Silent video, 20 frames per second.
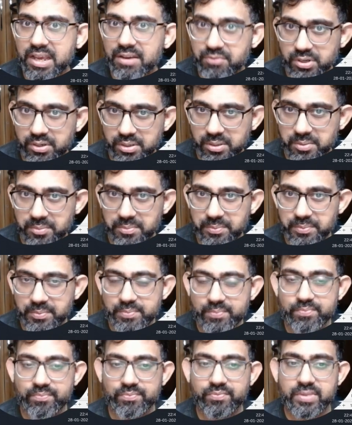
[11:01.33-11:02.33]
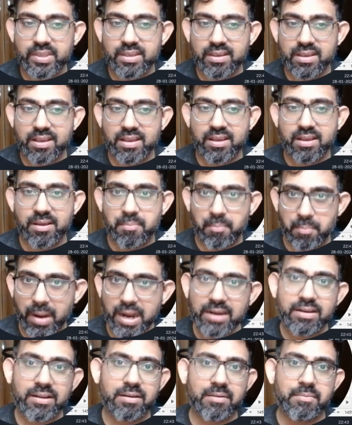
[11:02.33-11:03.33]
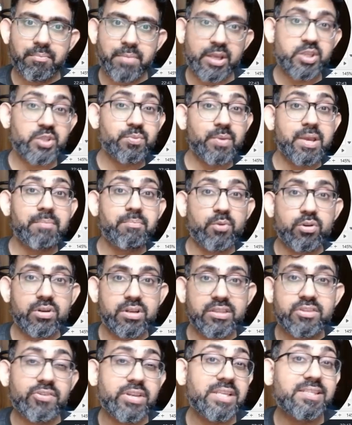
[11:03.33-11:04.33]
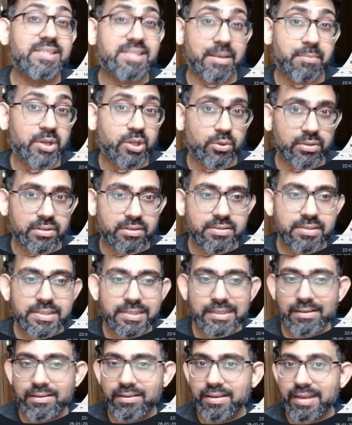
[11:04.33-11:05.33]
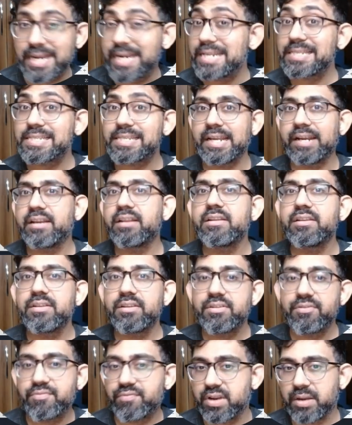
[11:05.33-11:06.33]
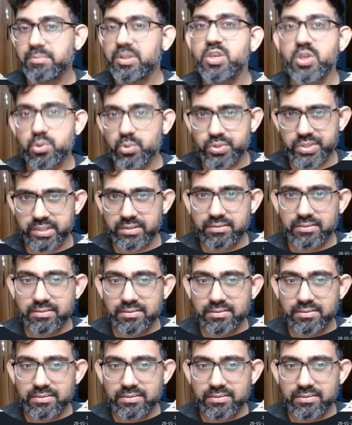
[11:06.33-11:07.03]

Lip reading: have written. But because we have put 3 semicolons, it is hidden from the user.